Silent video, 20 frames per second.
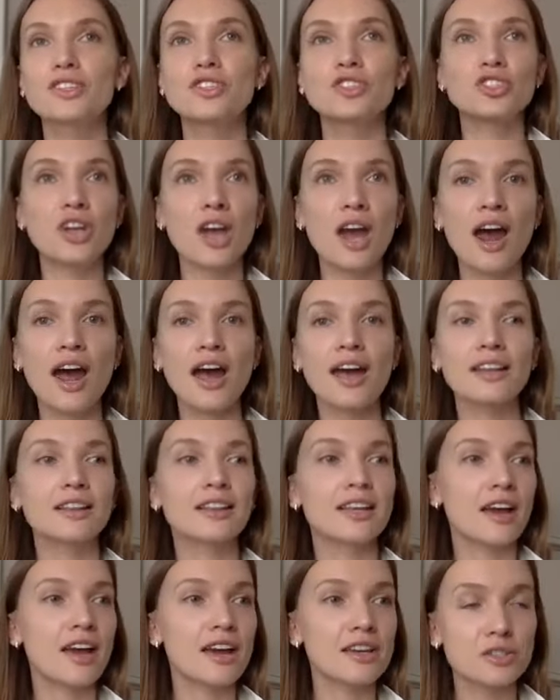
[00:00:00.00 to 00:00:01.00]
chat,
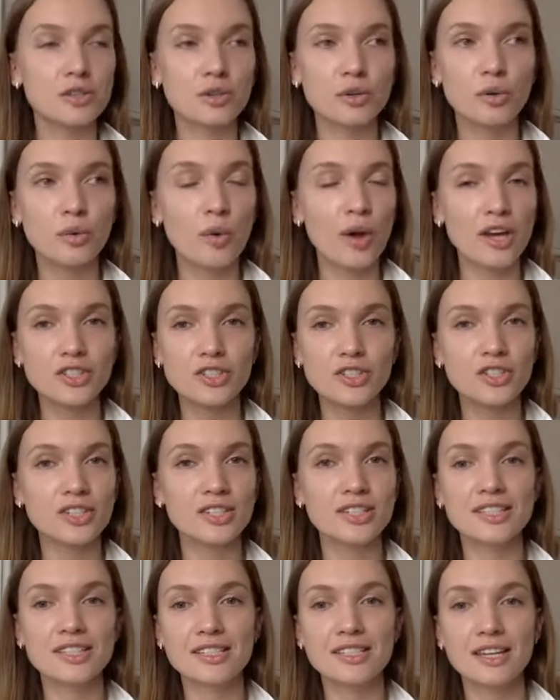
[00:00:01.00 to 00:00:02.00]
like ask you
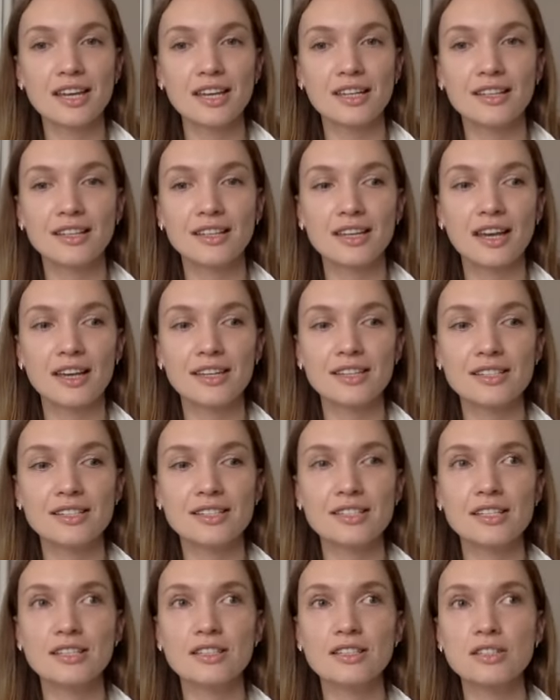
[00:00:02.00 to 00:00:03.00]
questions, and
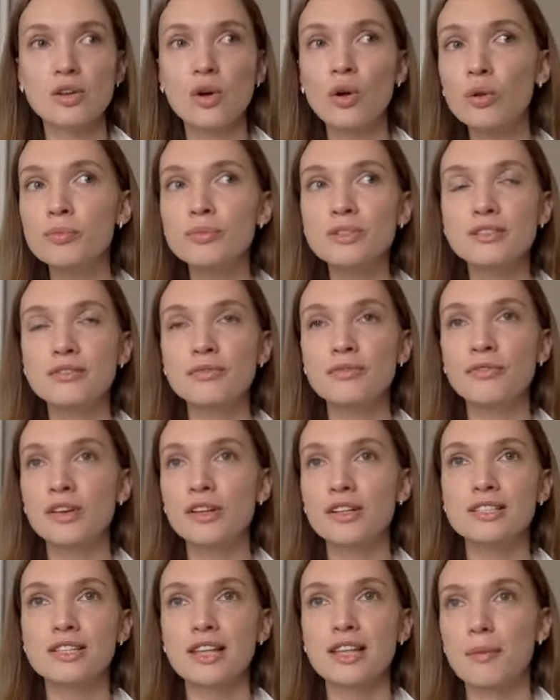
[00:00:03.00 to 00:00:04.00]
it's almost
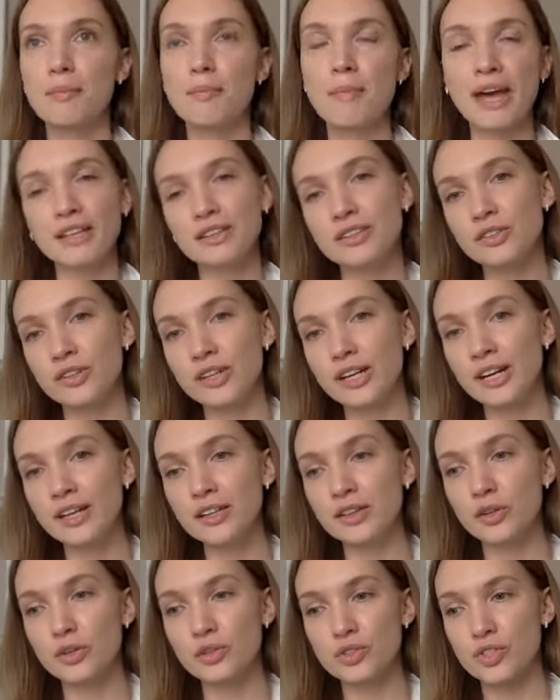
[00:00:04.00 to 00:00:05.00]
feels like
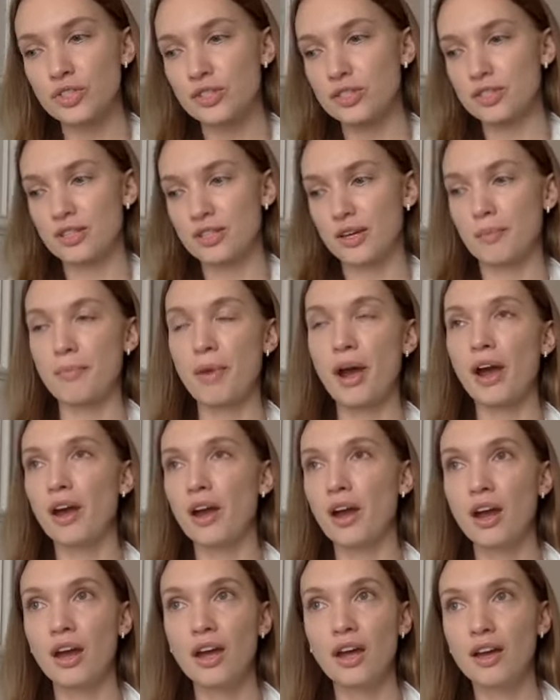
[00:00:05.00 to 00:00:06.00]
mentoring, not just like
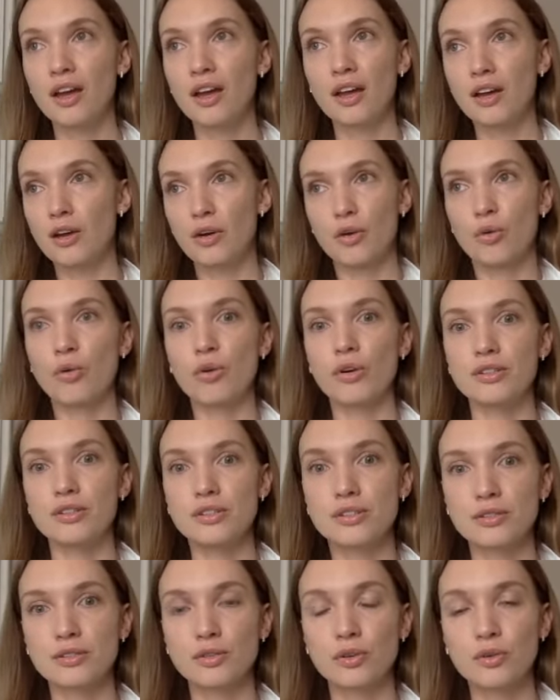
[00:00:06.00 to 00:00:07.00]
buying
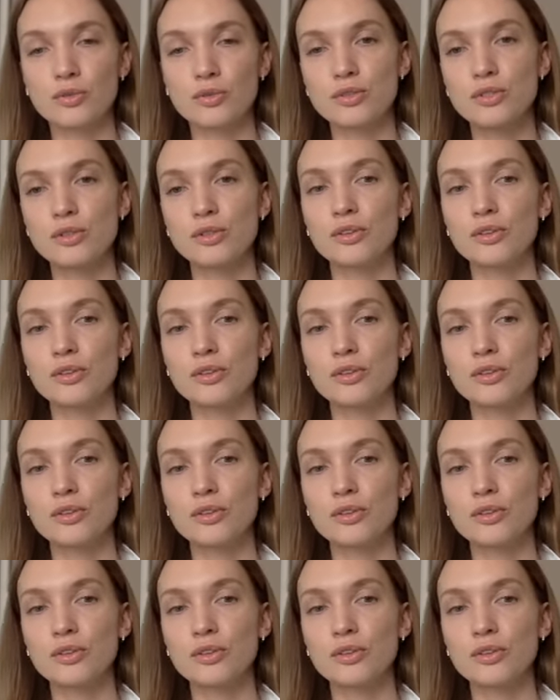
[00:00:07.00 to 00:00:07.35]
course. So